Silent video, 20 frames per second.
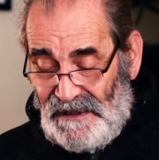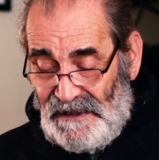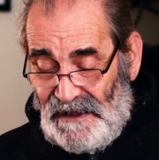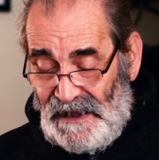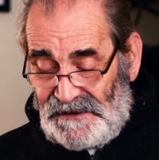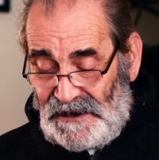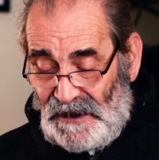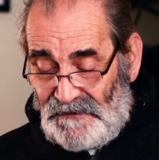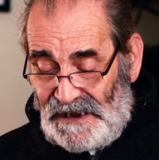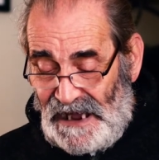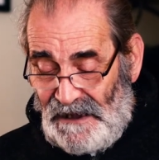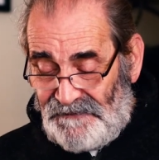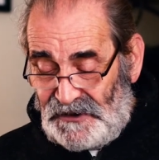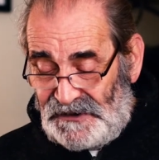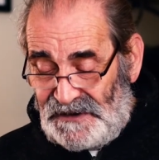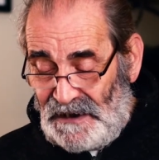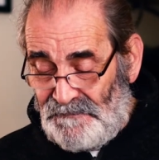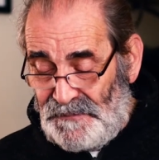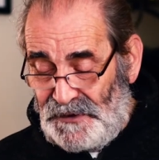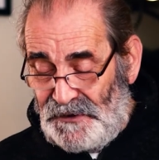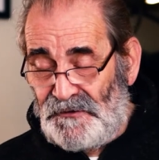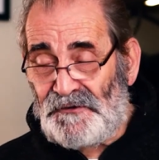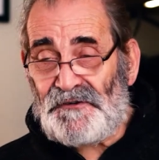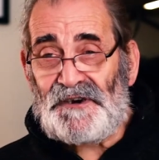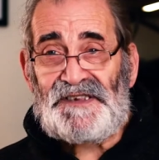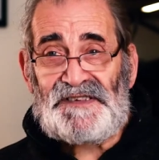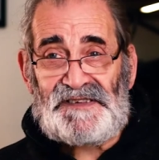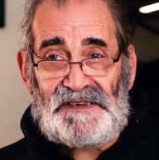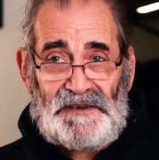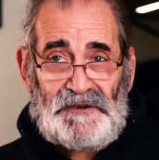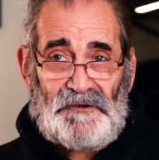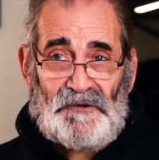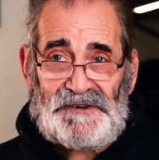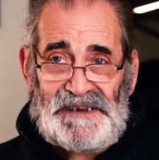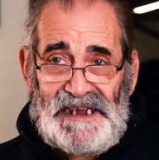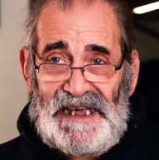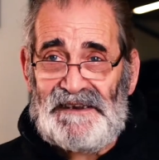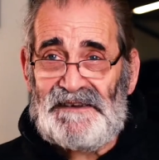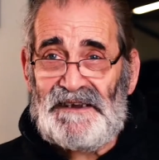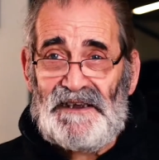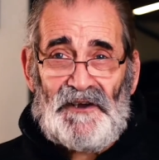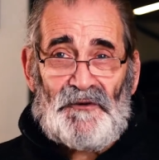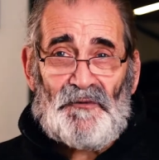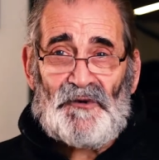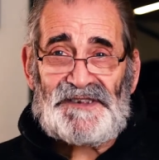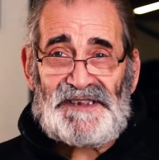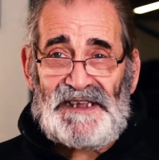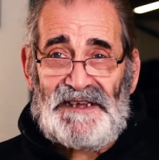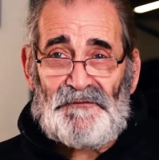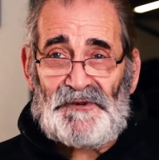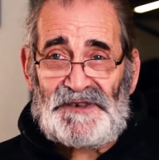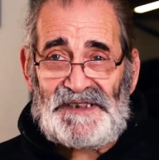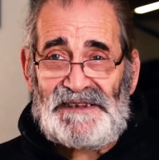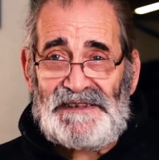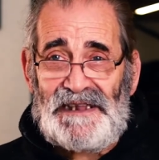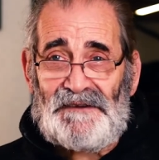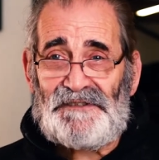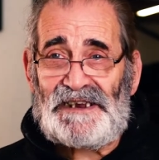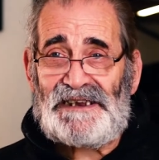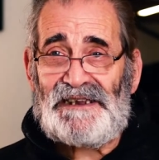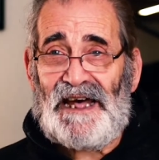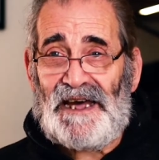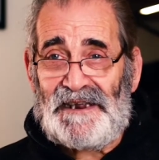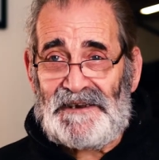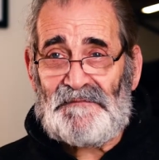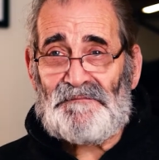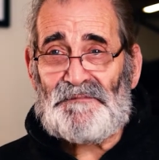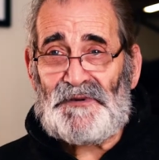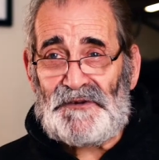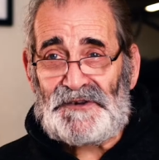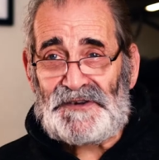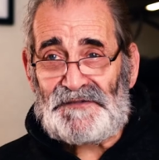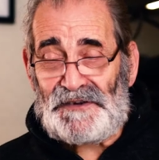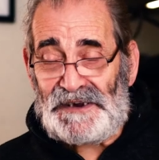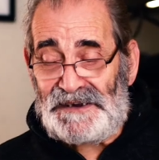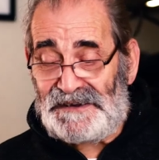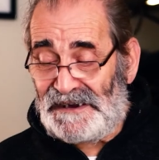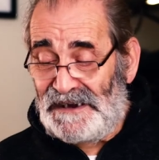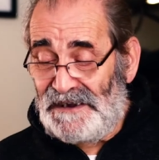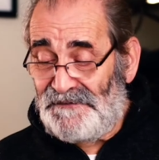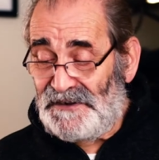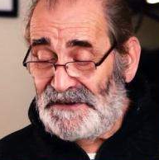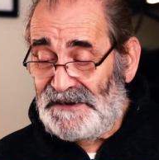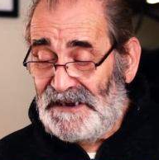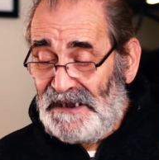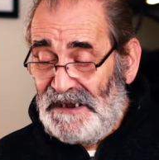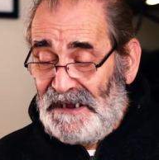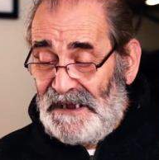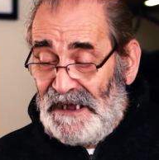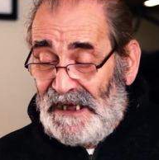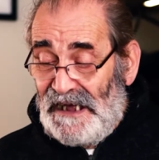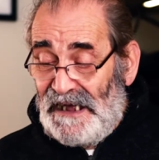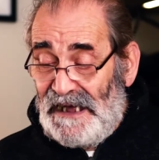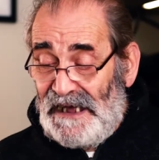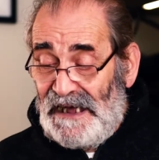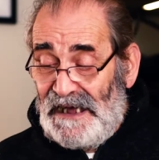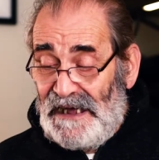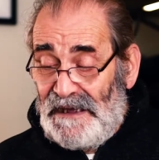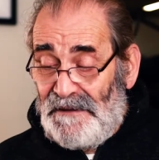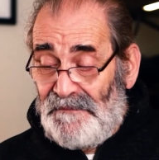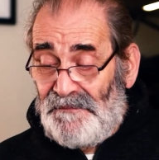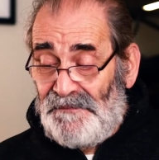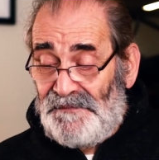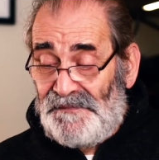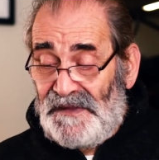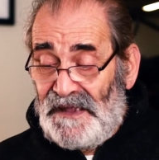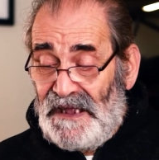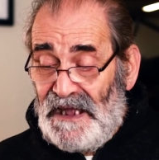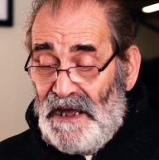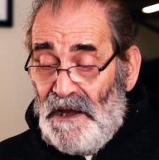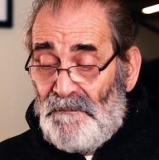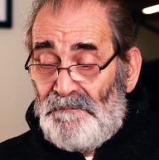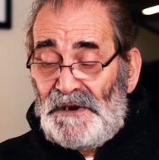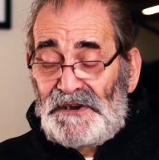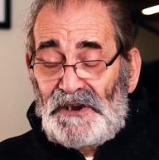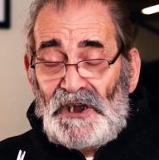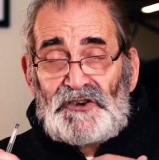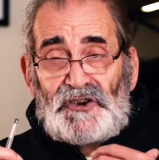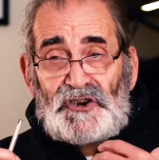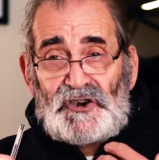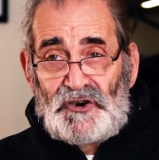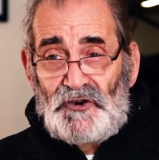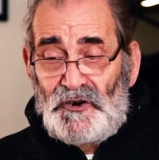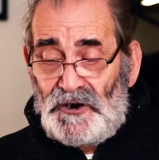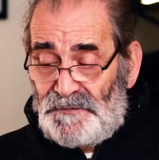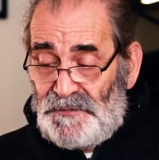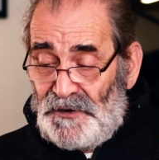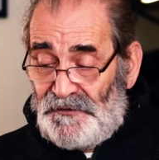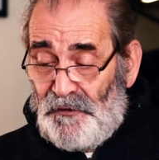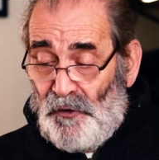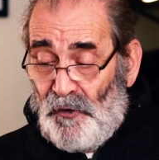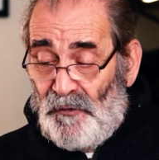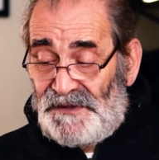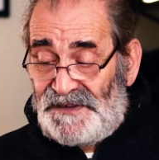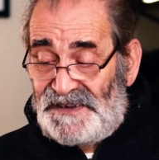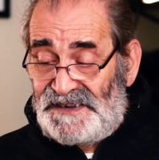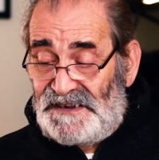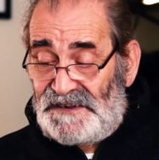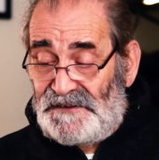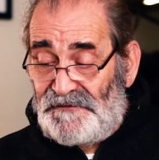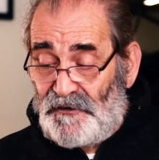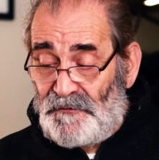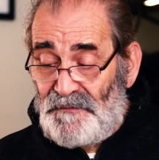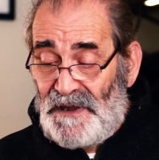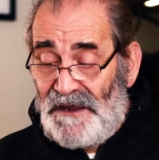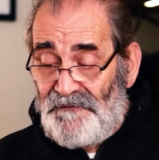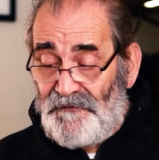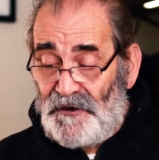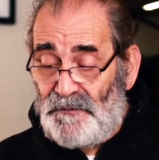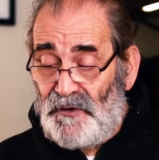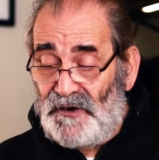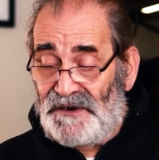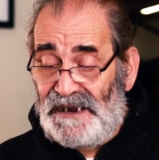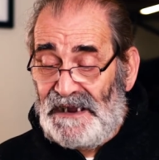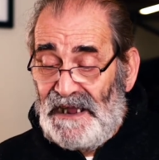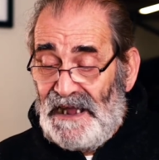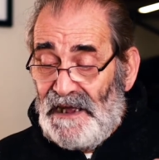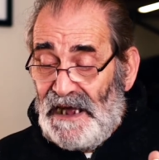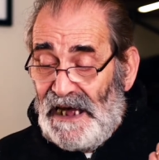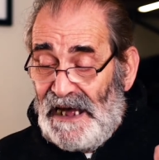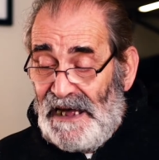I don't have to dump you, Chris, you're dead was a lovely line and beautifully delivered. But assured performances from everybody.